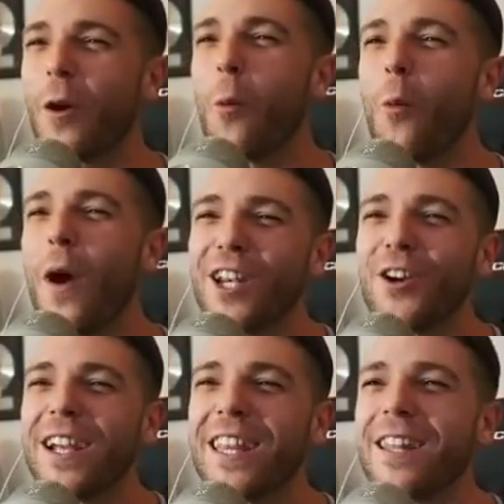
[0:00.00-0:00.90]
when you're
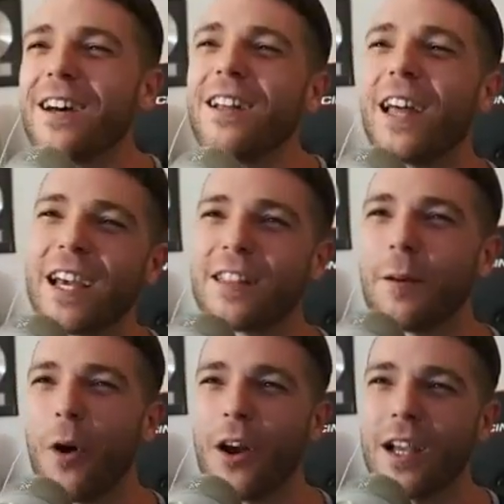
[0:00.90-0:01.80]
in the
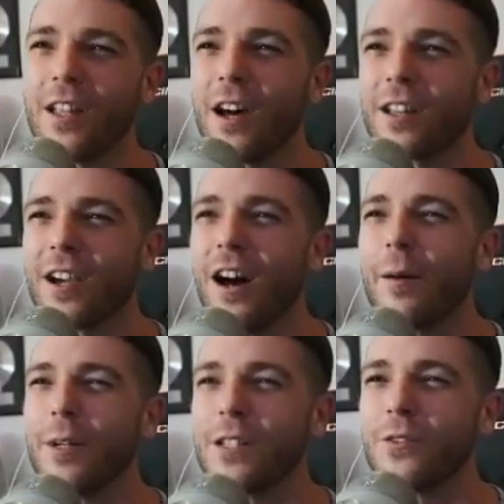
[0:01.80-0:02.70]
parking lot of the
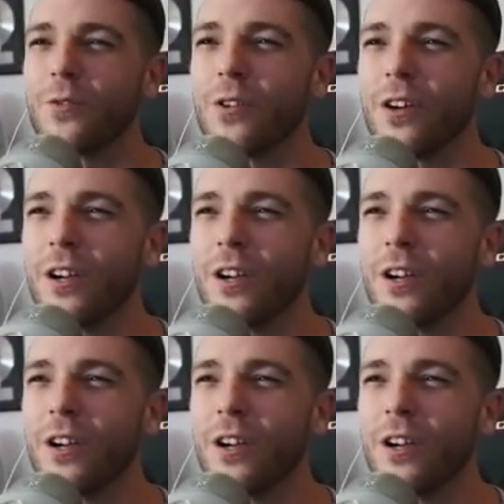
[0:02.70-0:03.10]
Comedy Store.